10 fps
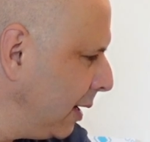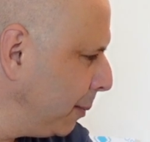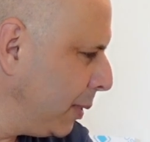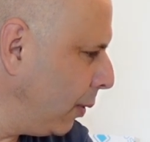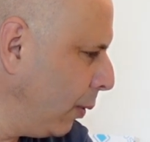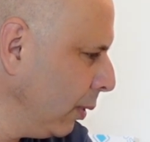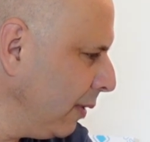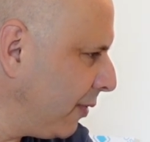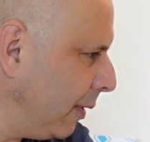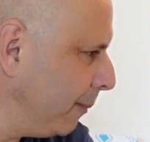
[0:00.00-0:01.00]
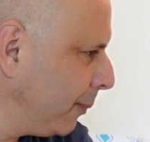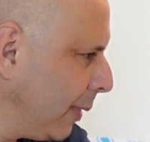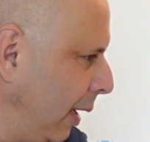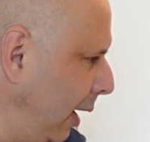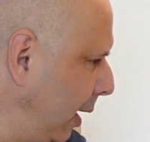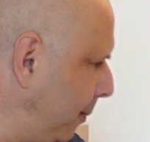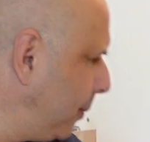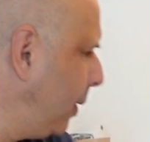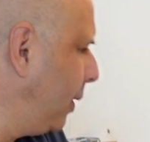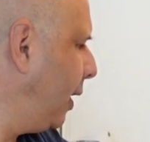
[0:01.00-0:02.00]
but all of them,
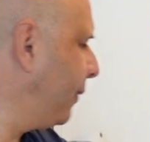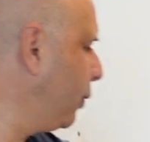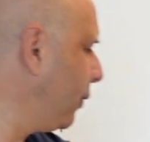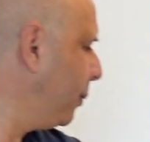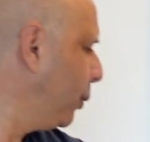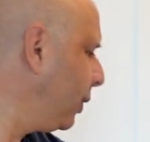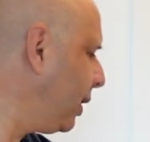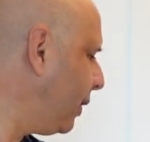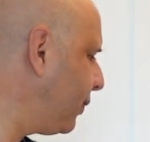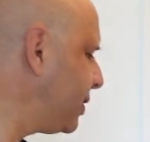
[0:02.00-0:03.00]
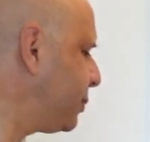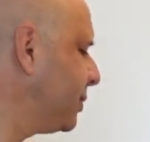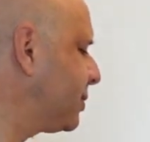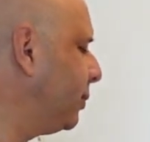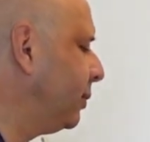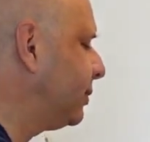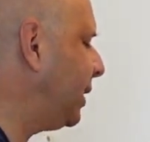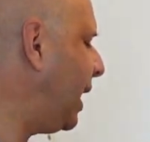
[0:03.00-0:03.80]
I've got them all here. This one's called